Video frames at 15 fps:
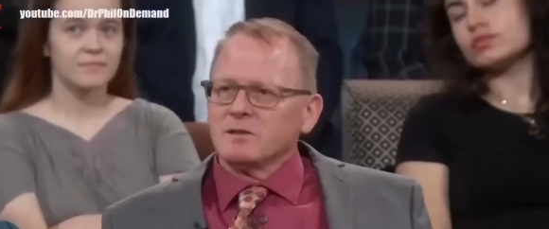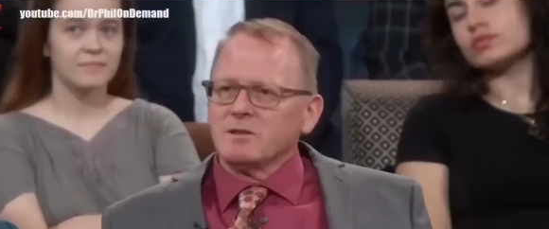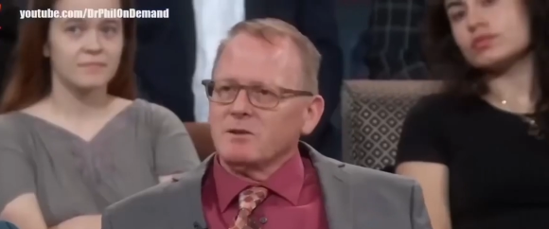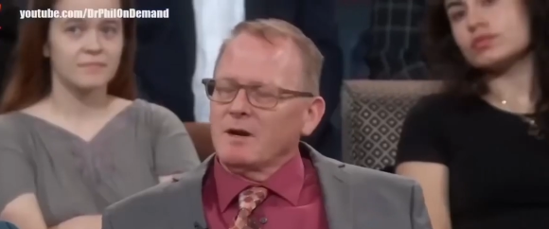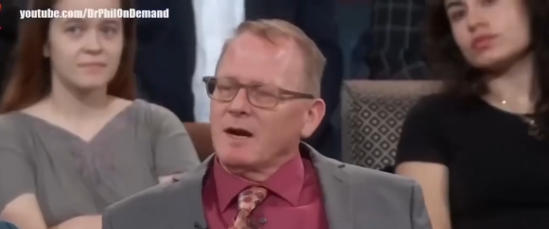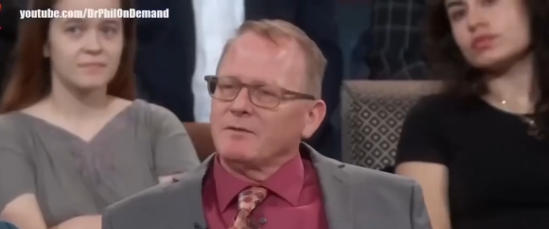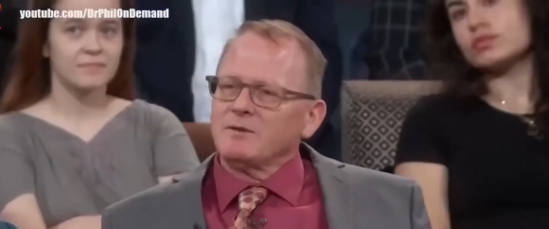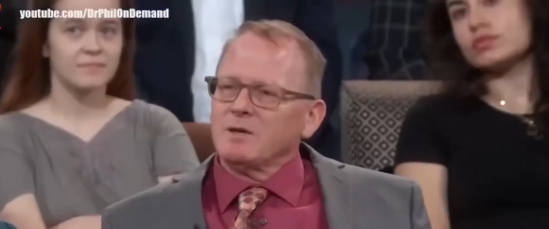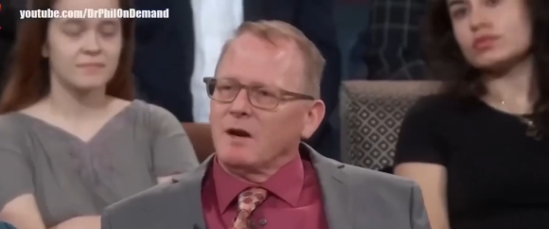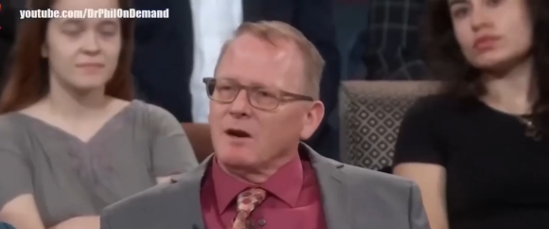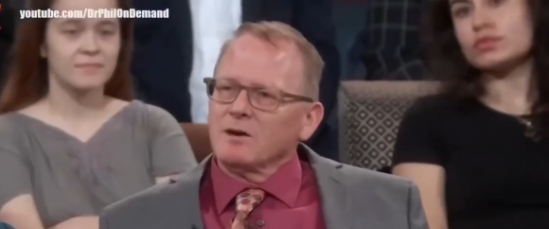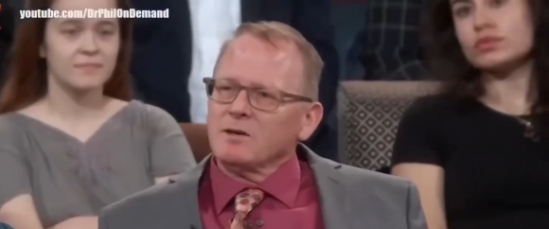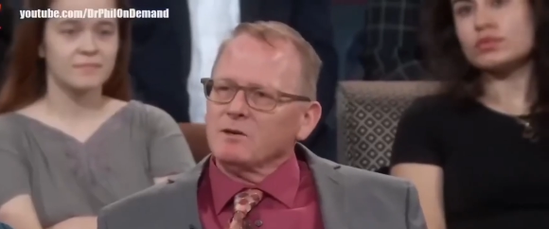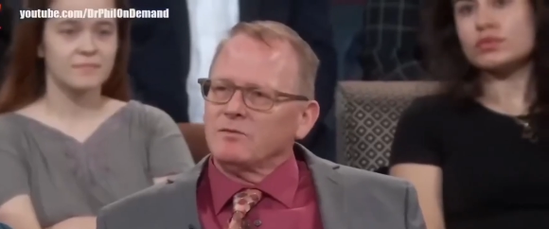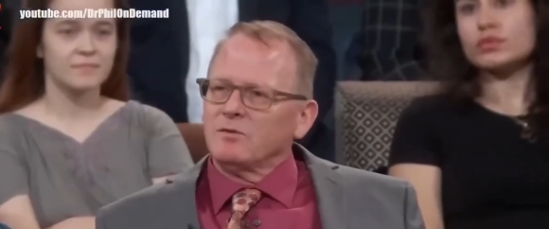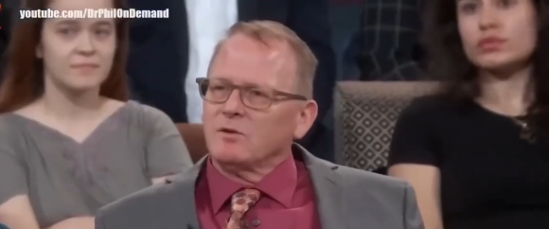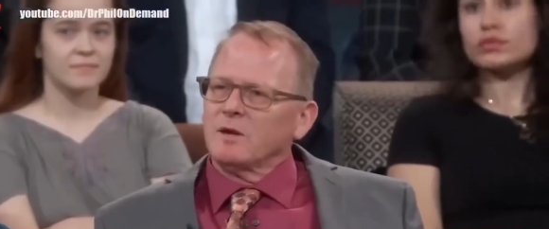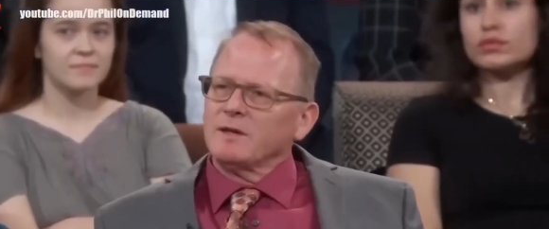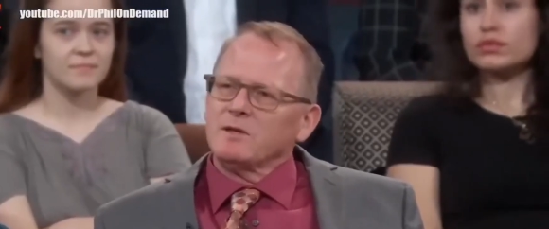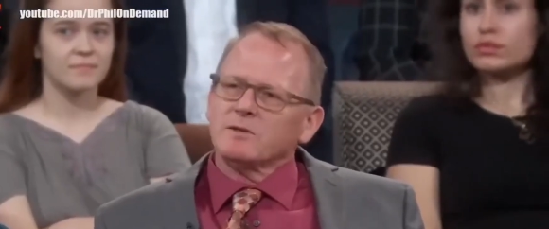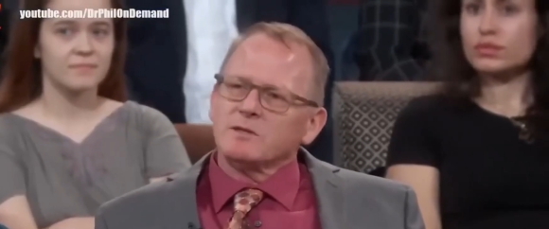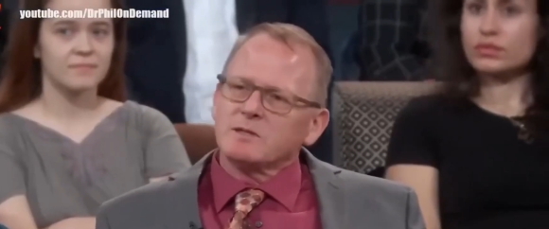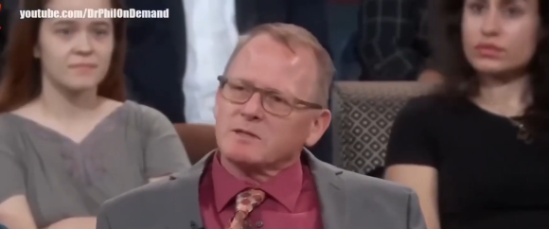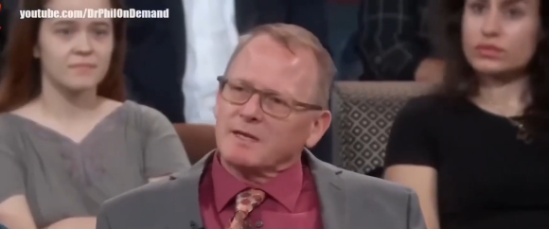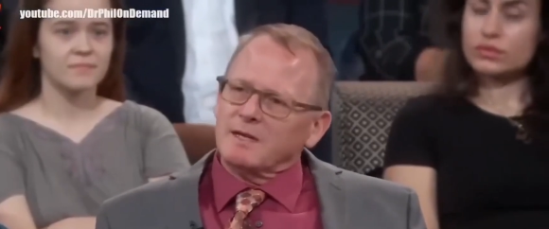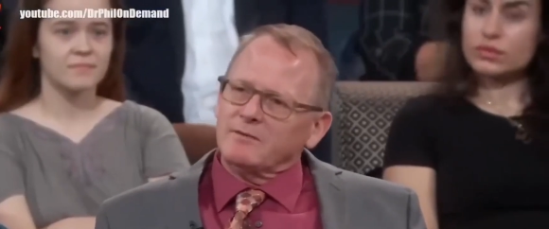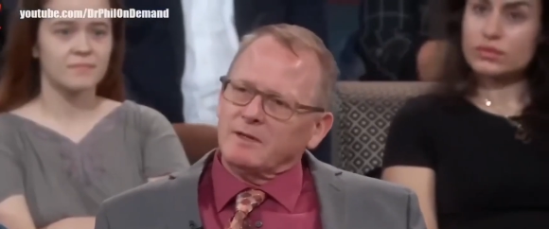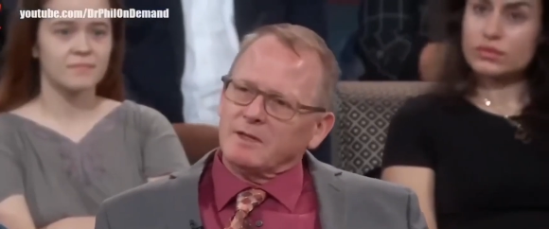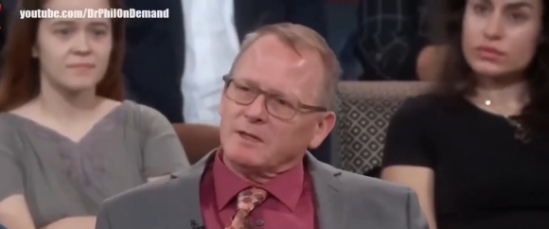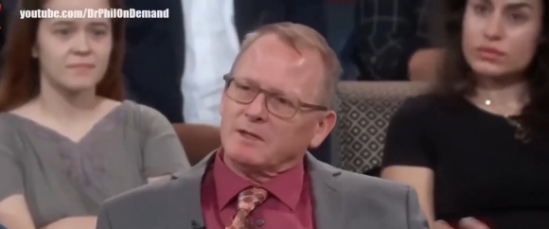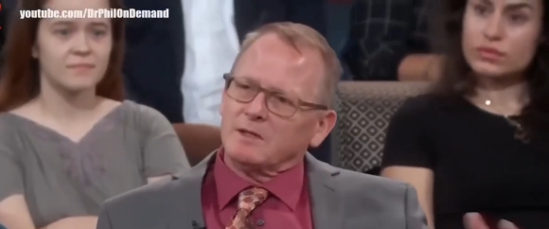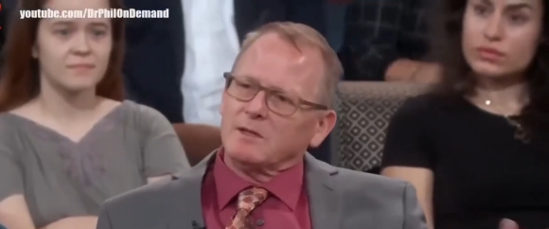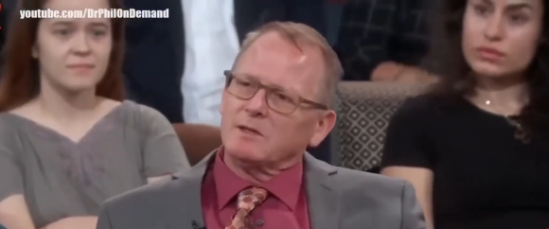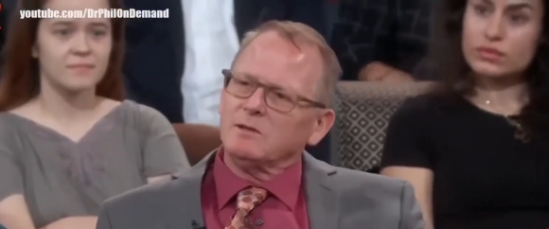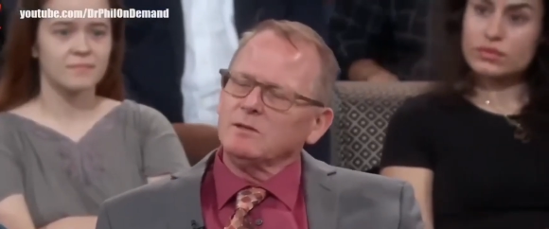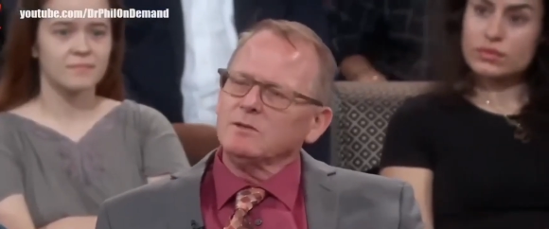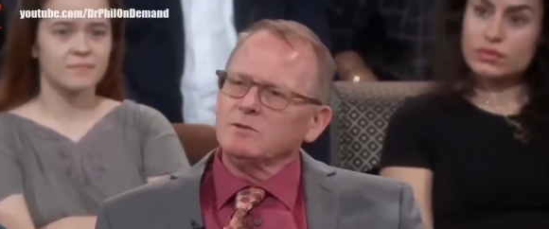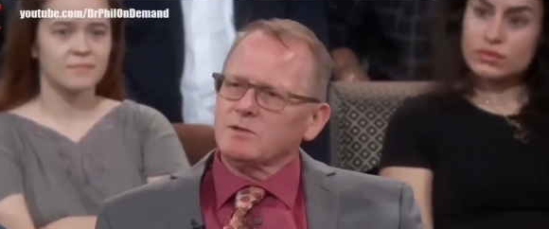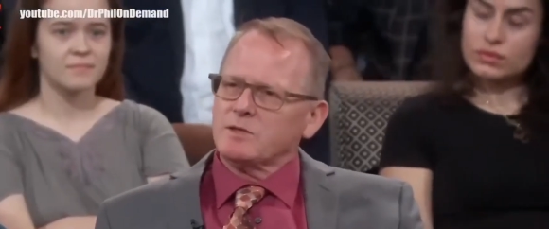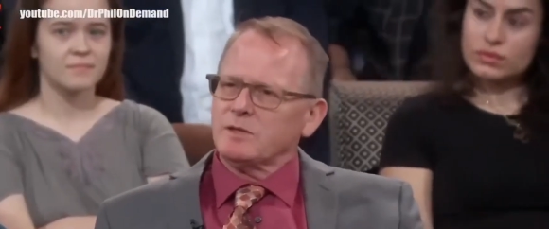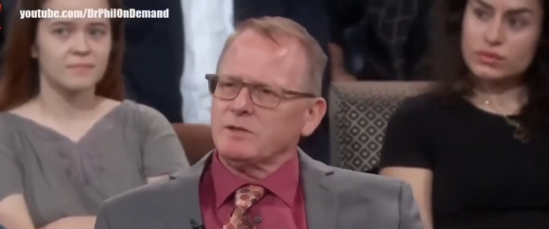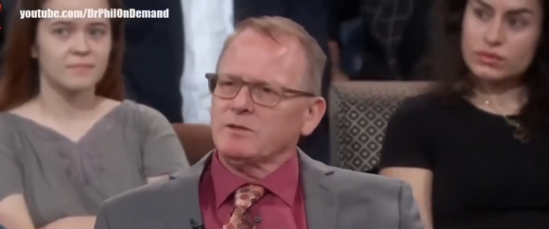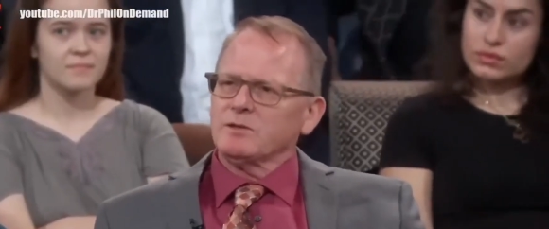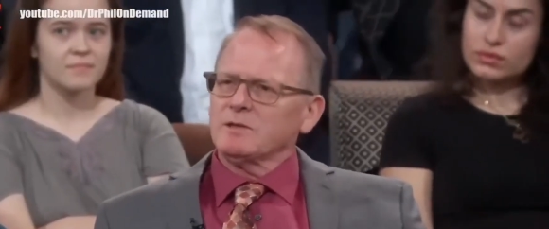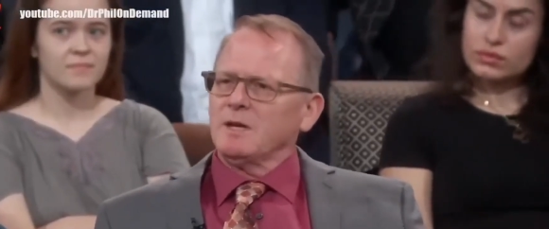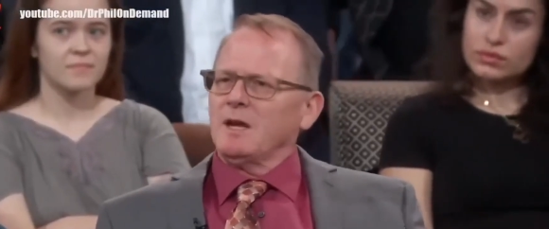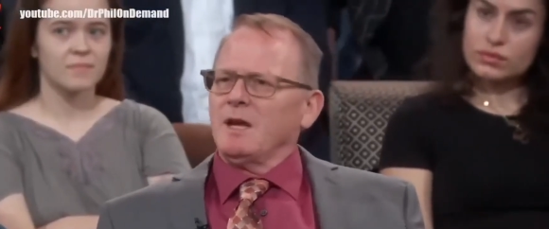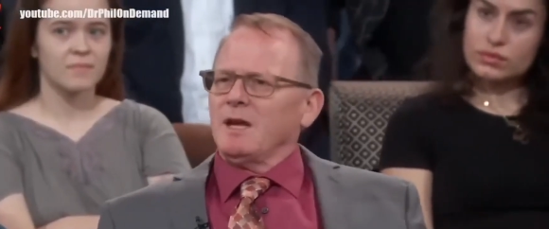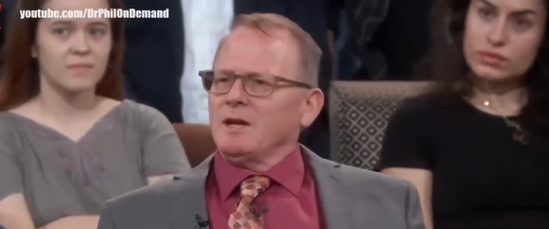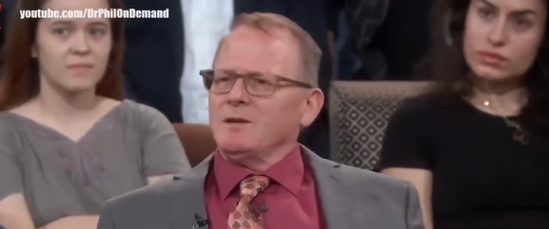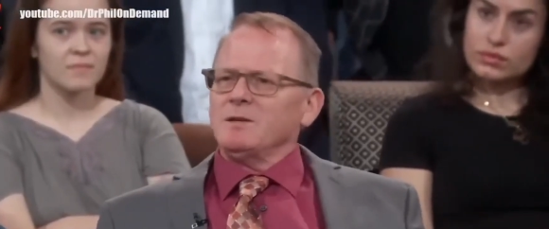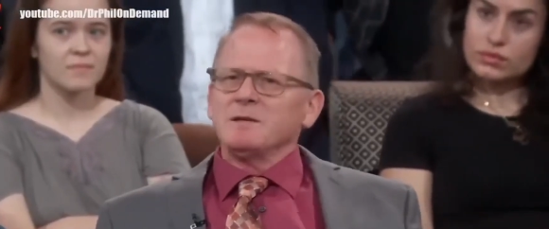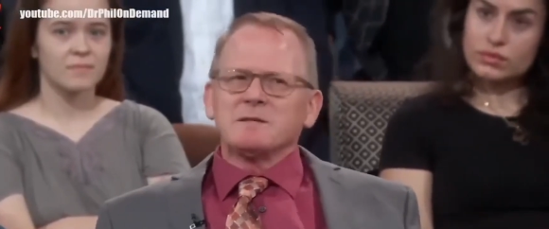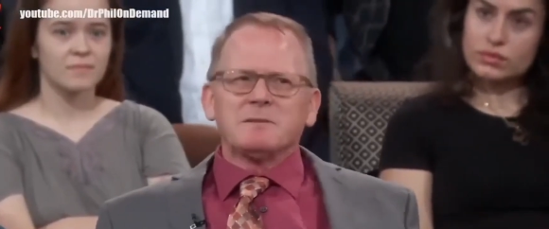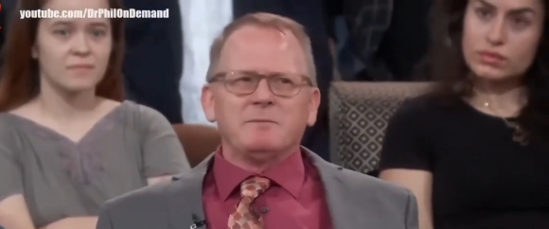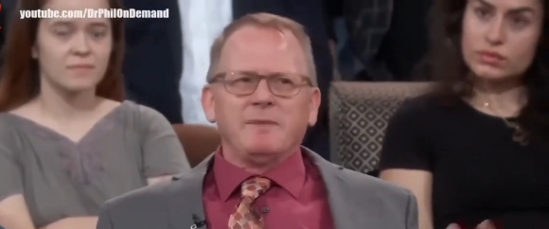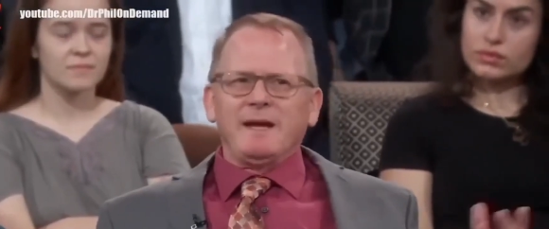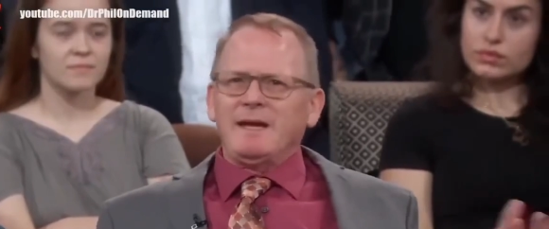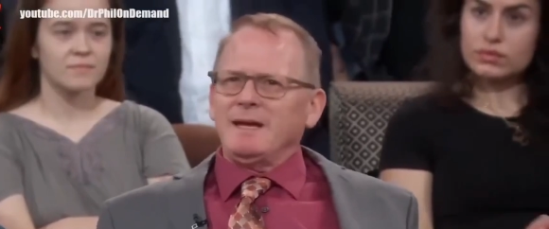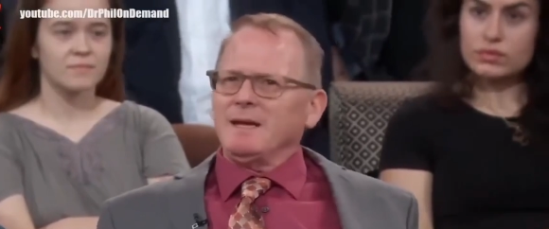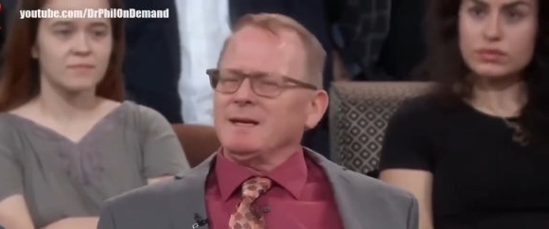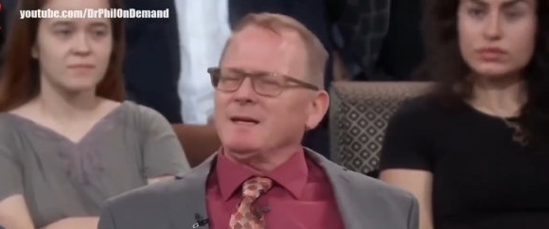Speaker 1: You have to argue for it. You're just giving a conclusion. You're you're just making it